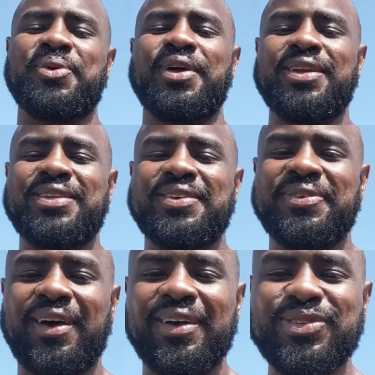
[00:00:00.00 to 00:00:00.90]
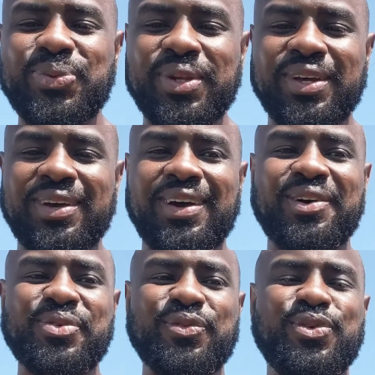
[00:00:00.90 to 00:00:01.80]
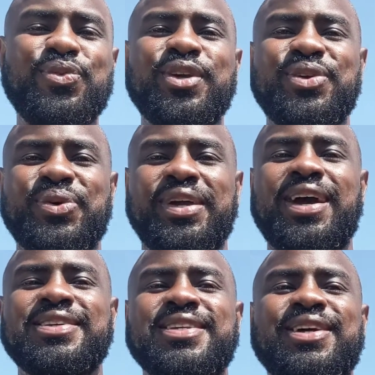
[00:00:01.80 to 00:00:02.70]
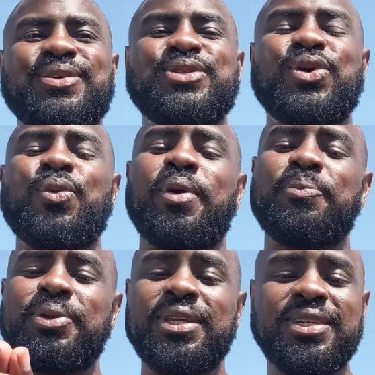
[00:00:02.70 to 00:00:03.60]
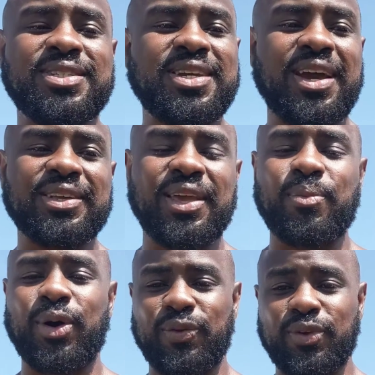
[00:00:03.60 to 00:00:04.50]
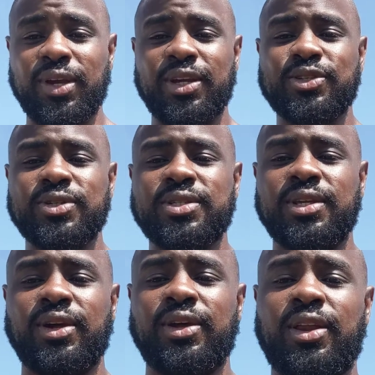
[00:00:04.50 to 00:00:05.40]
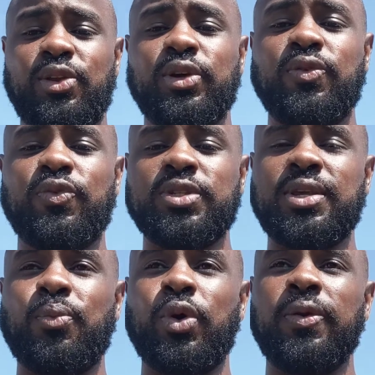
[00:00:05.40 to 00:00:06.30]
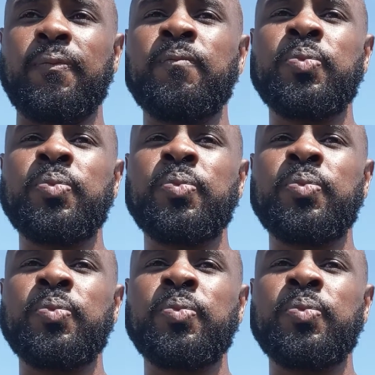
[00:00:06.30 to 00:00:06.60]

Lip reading: We're not doing a review video on Casa del Sol, but please check them out if you're interested and looking for someone